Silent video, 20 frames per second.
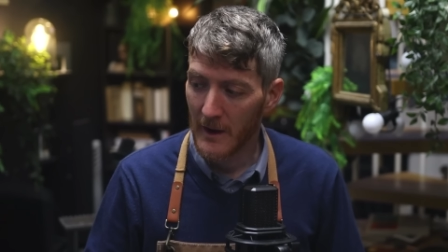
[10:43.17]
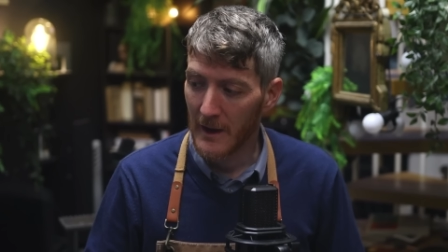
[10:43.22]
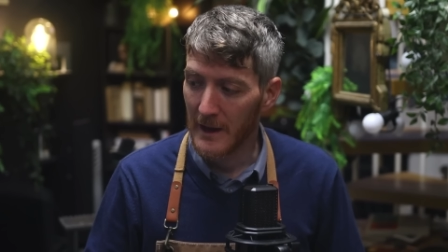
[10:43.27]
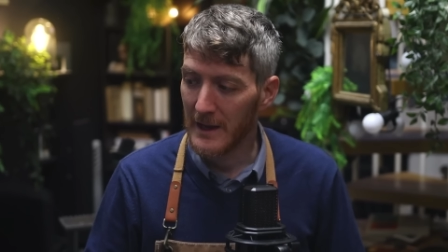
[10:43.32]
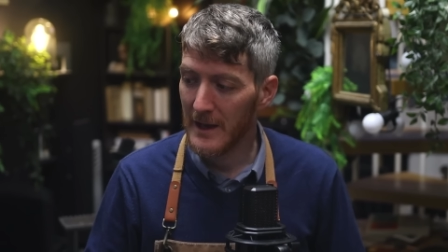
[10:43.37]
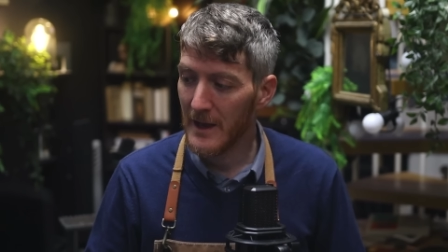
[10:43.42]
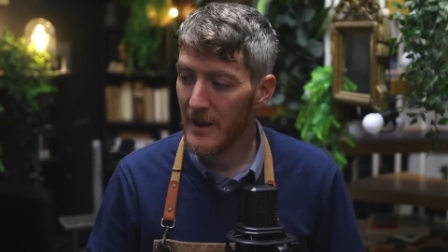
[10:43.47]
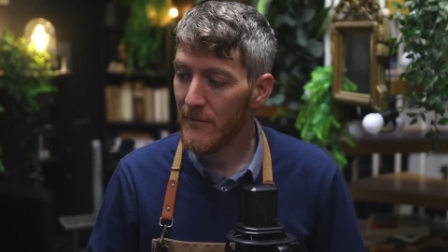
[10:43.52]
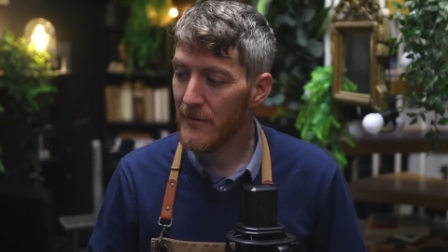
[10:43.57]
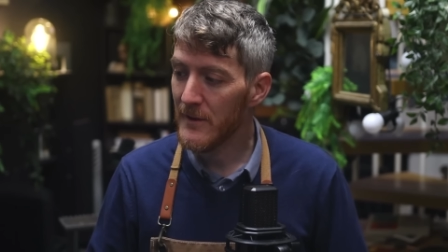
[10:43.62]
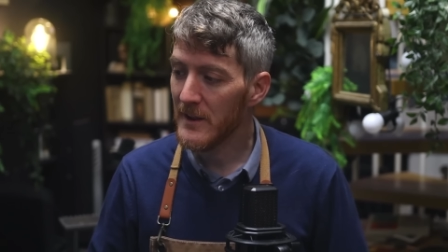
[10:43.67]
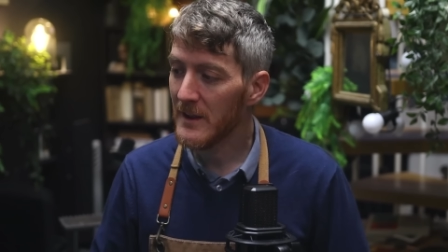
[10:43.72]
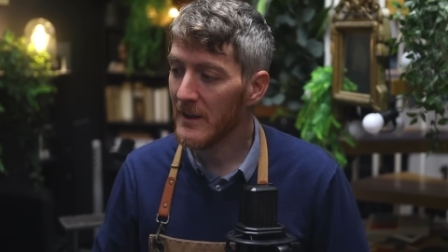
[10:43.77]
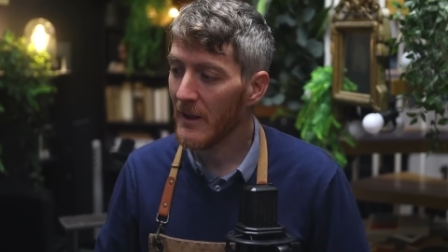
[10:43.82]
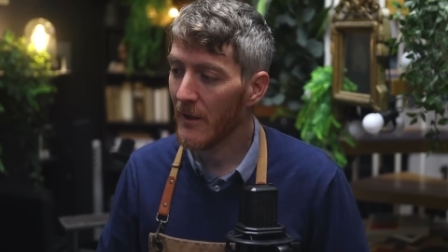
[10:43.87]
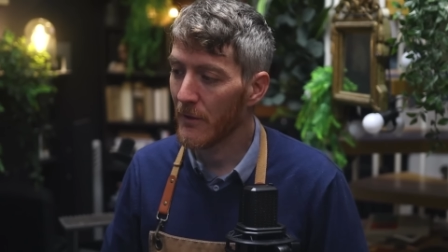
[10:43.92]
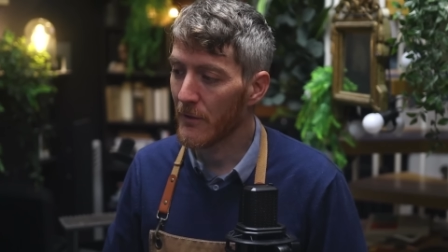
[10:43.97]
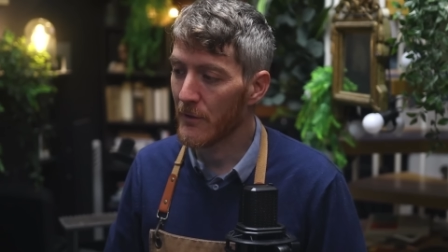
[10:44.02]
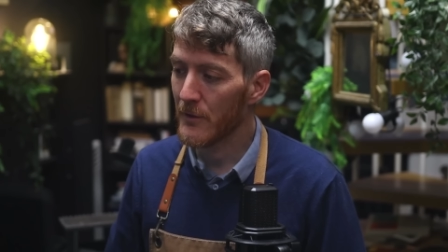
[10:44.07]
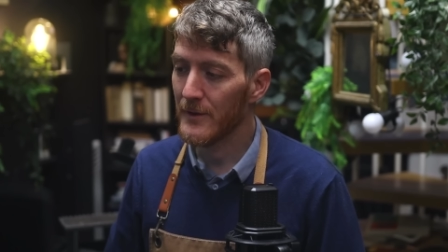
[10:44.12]

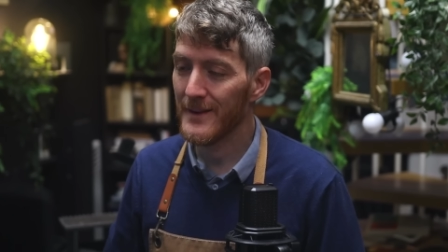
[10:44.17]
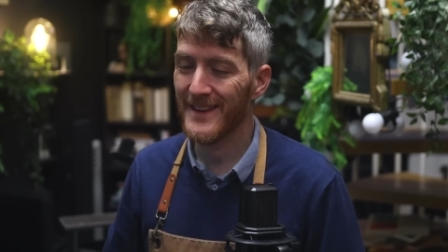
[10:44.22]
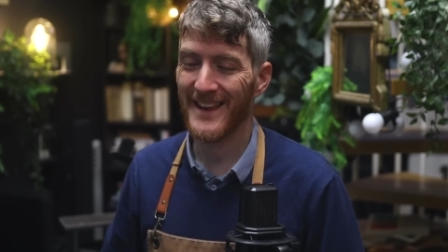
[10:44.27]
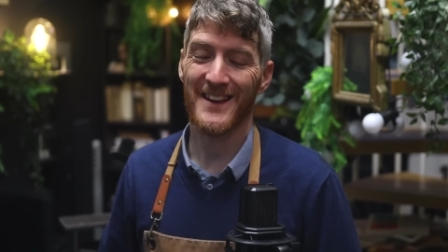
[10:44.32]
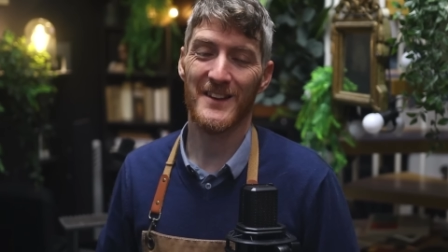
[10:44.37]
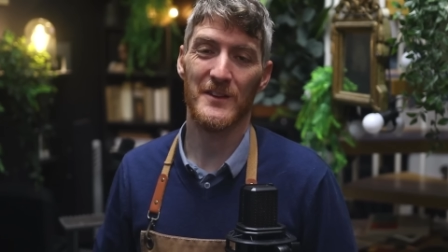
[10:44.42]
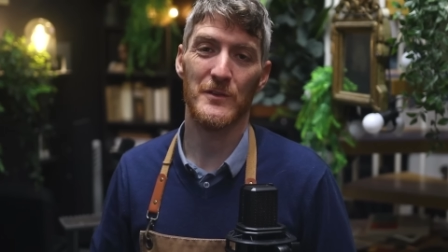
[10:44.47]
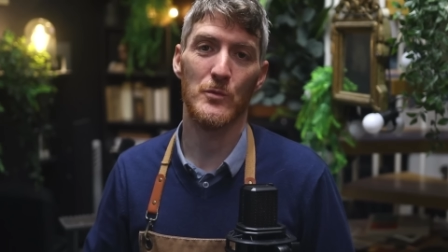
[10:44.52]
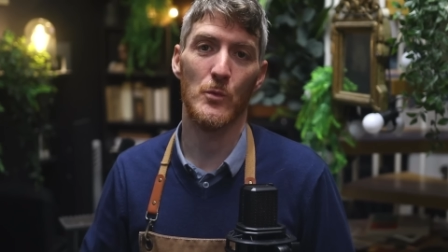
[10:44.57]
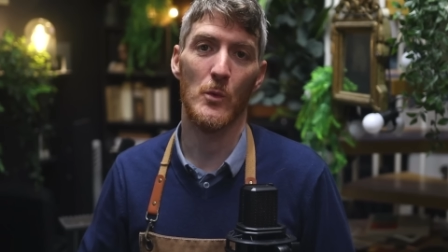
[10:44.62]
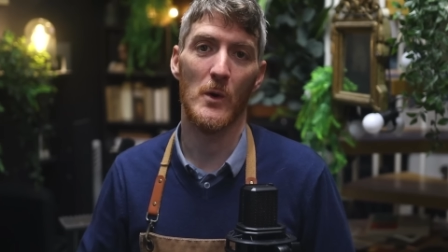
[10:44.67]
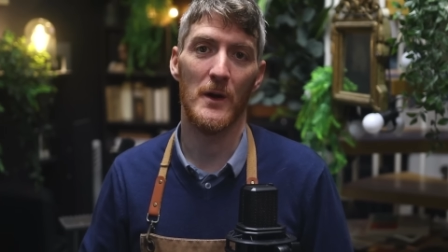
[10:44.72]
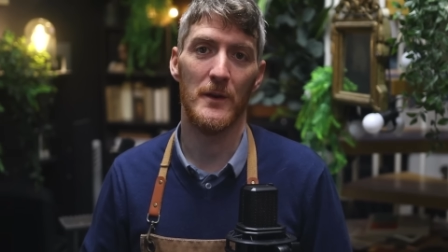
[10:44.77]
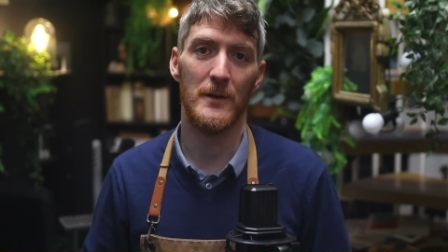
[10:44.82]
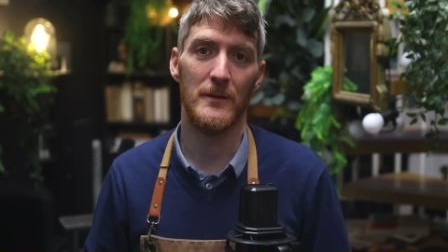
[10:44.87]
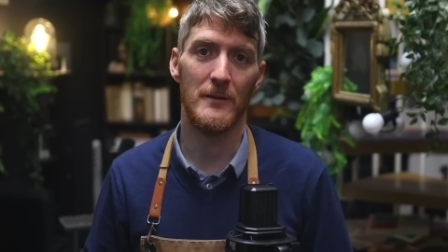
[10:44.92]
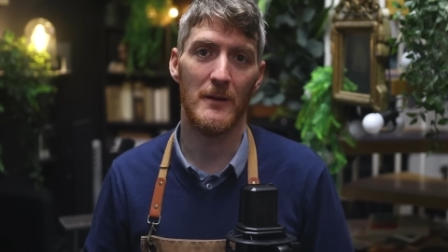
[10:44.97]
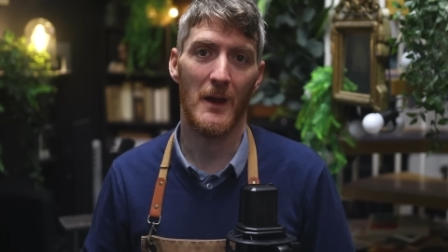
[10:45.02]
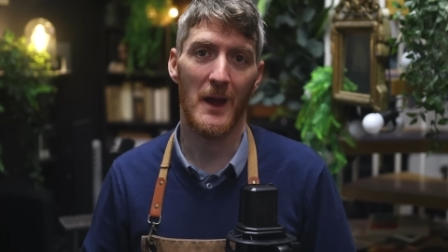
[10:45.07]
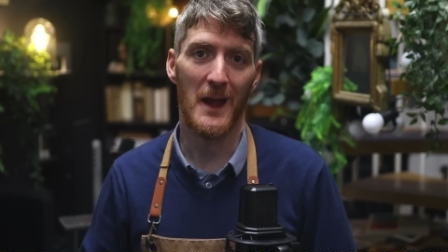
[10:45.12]
leaving the next
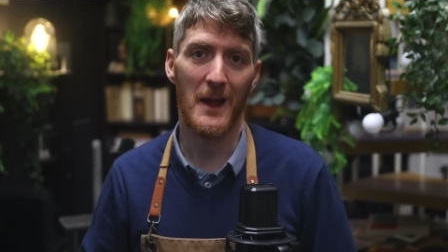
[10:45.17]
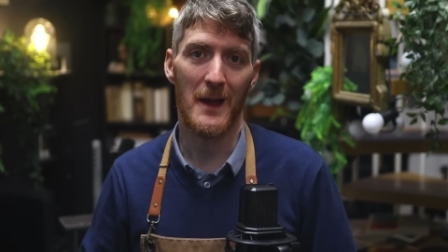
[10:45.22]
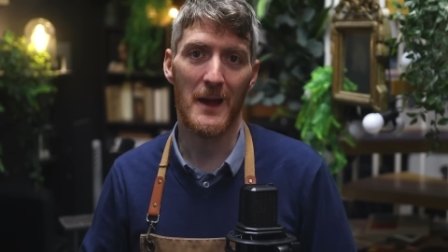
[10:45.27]
one